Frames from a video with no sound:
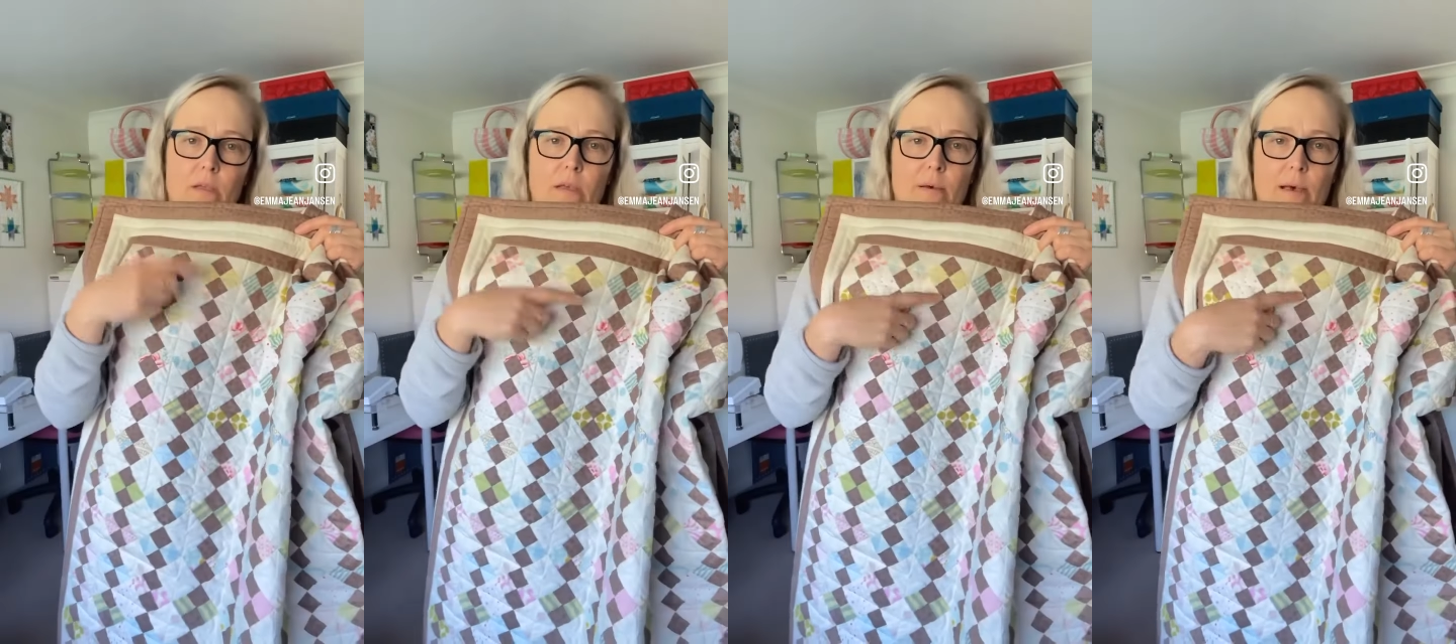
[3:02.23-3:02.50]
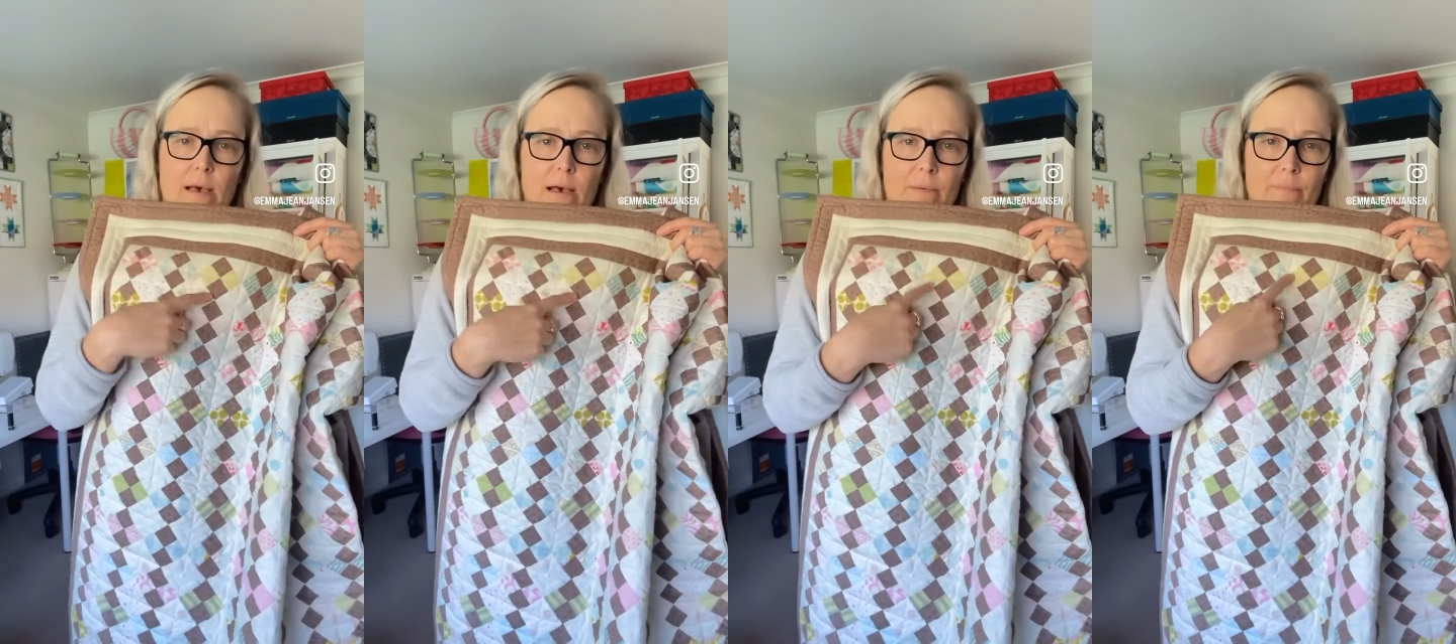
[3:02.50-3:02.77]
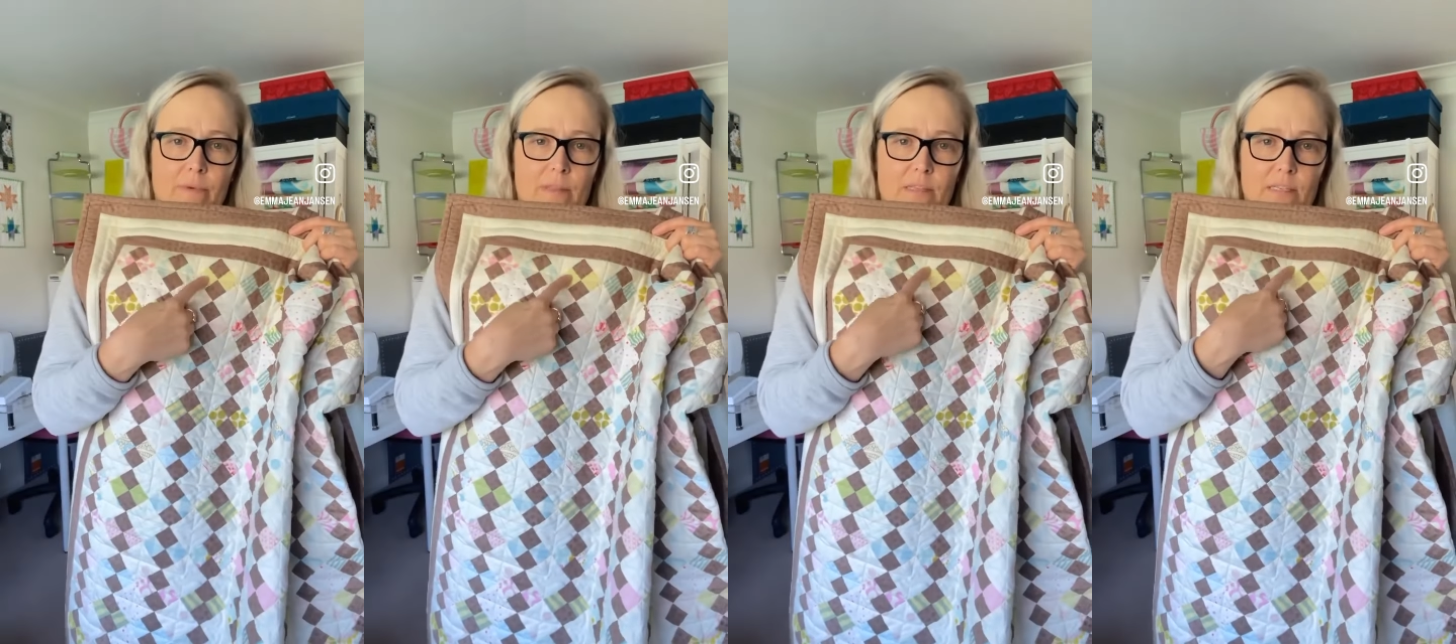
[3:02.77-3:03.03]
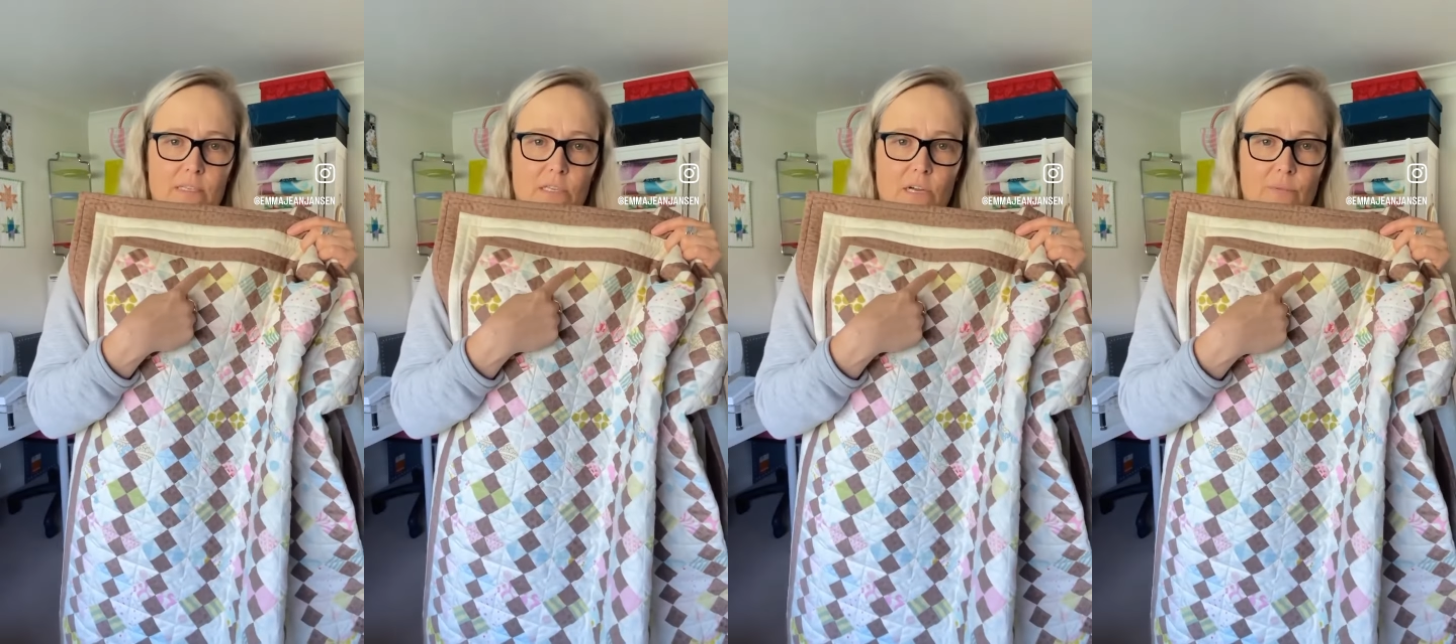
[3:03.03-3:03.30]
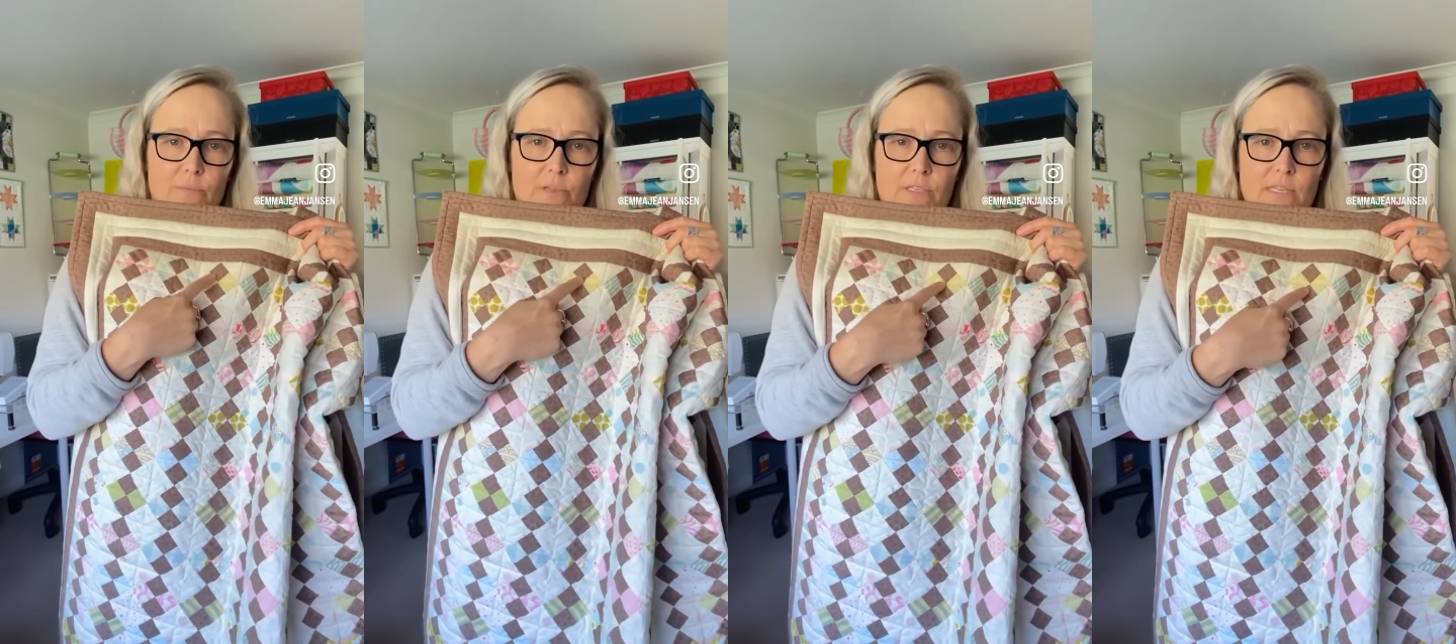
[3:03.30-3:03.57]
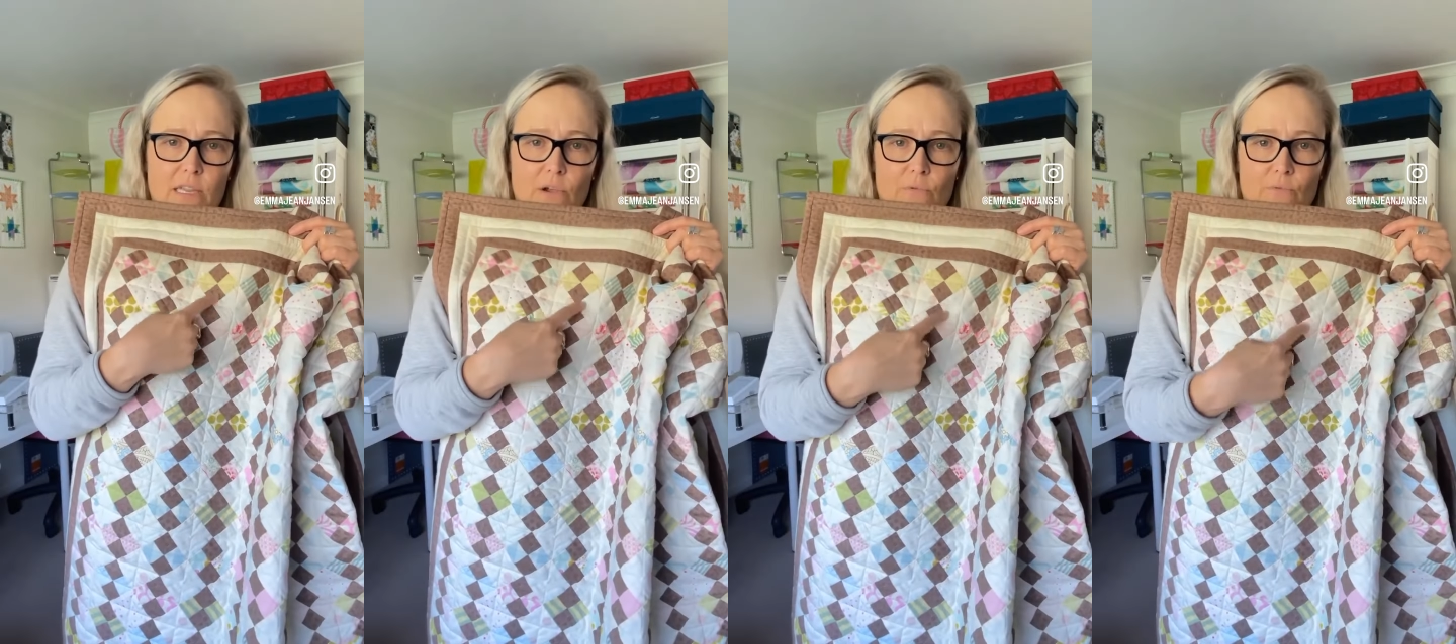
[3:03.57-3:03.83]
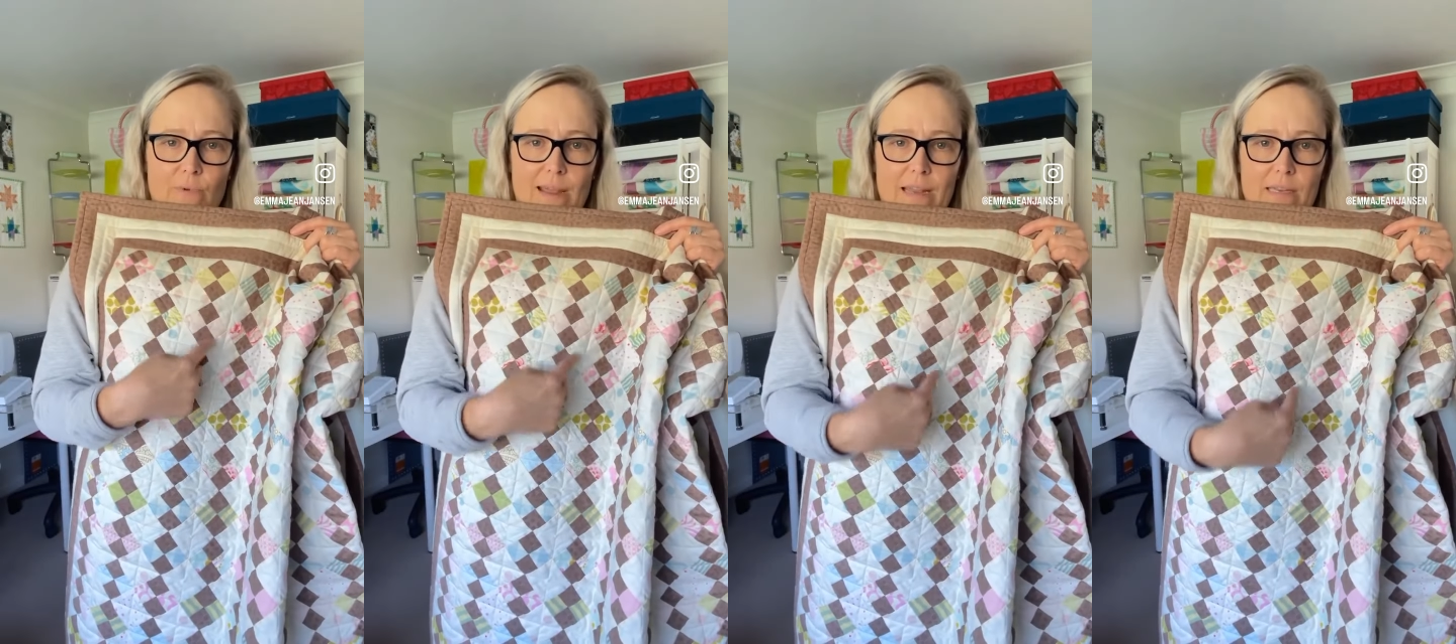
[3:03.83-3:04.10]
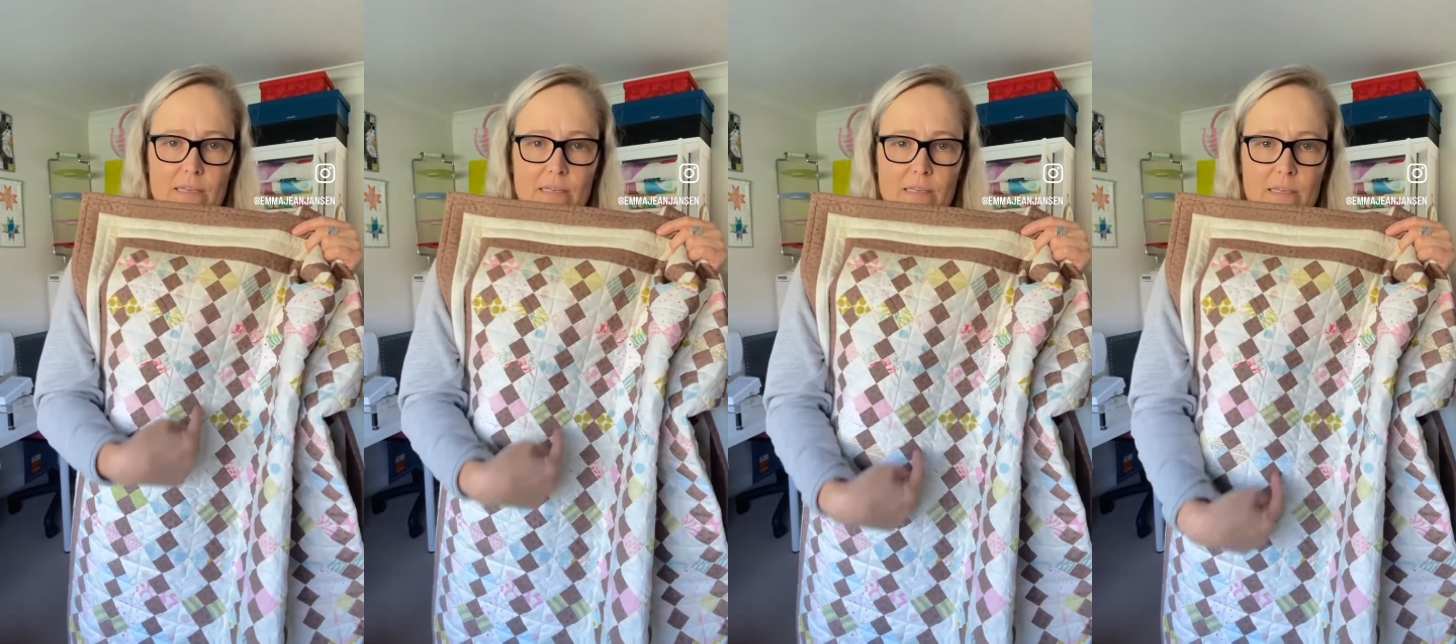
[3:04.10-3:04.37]
but this time using a
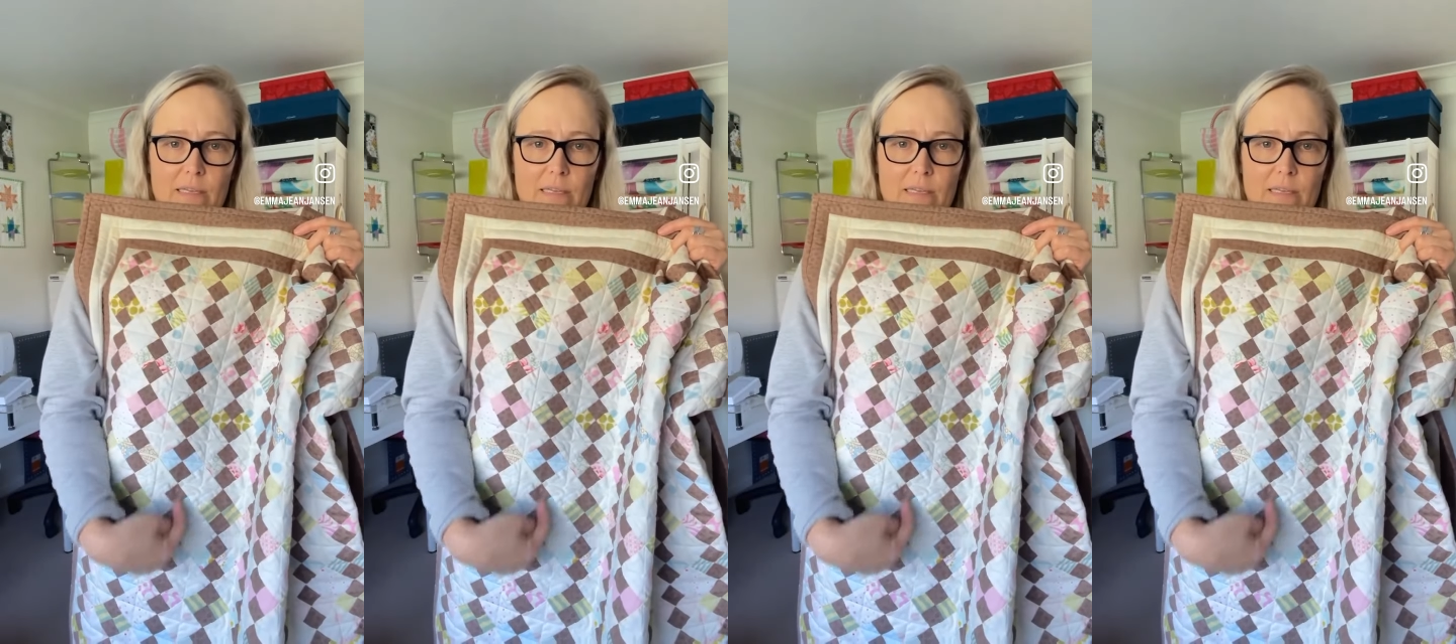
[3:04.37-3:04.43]
red